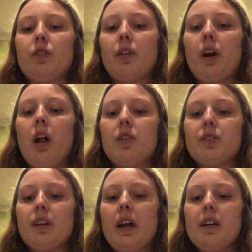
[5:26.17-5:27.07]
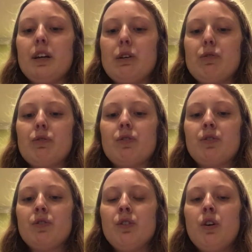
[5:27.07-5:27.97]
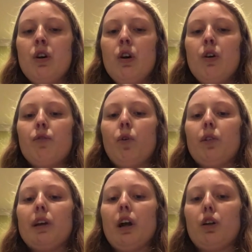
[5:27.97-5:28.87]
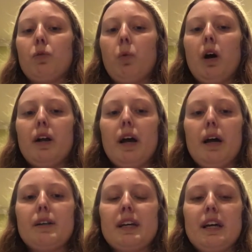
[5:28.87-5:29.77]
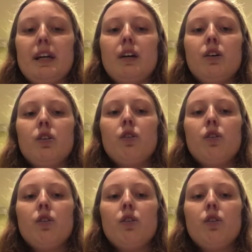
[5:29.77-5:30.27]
So the colors that I used for the earth one, I did